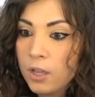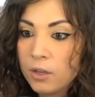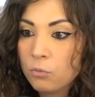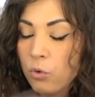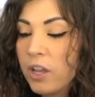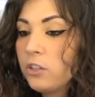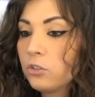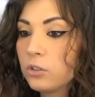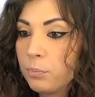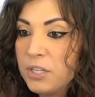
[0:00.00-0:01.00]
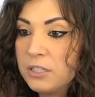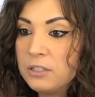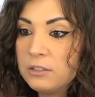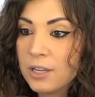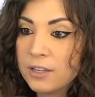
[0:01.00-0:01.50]
regular
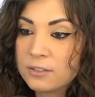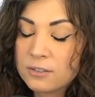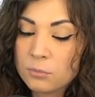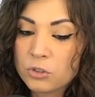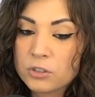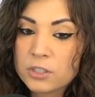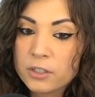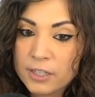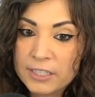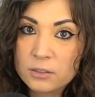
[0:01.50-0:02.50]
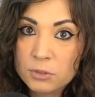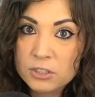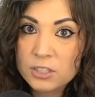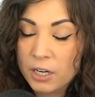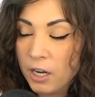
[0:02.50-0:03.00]
PT test similar to, like, the
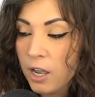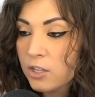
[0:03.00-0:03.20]
military,